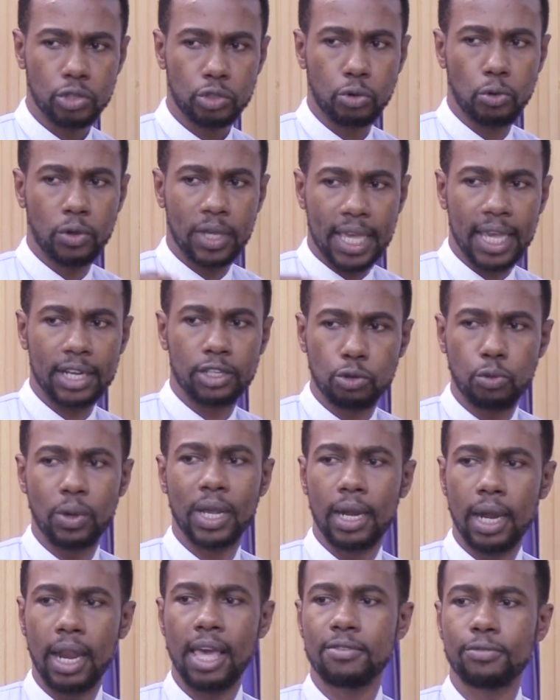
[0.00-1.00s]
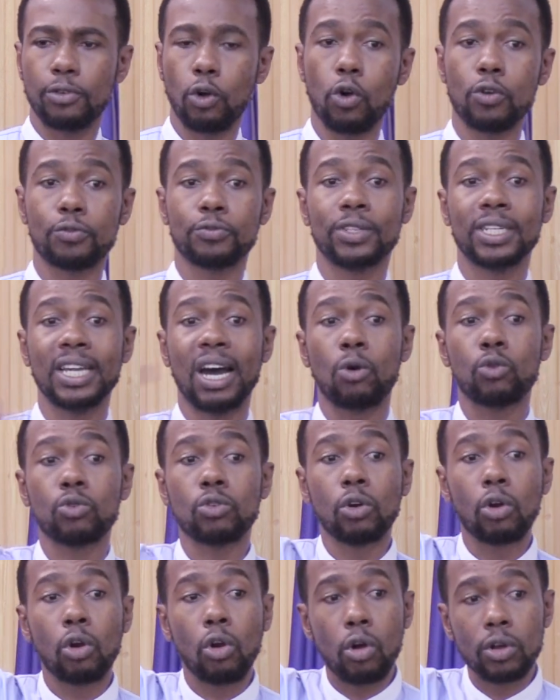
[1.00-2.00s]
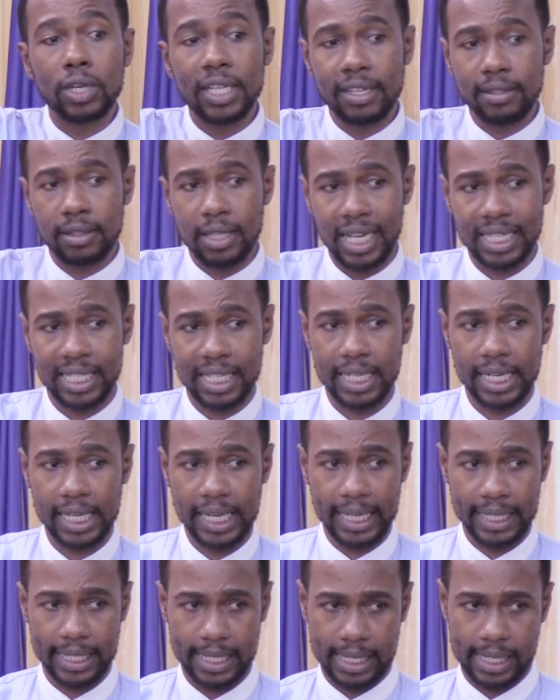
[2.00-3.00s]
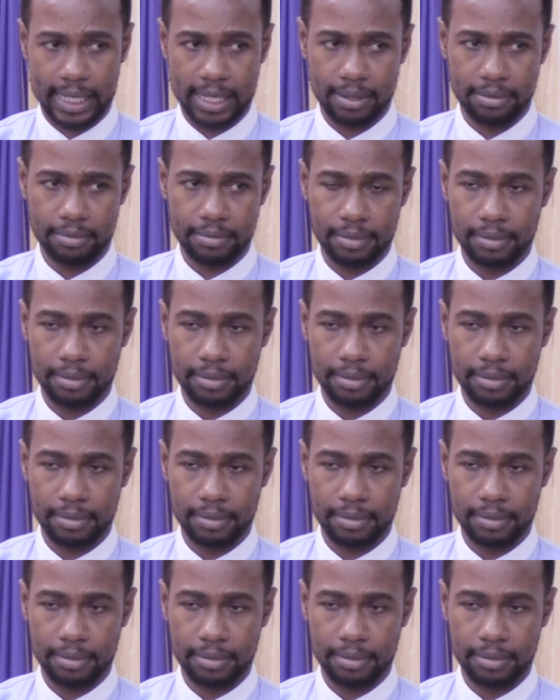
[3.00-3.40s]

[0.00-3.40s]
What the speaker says: to get to a level of downloading that grace.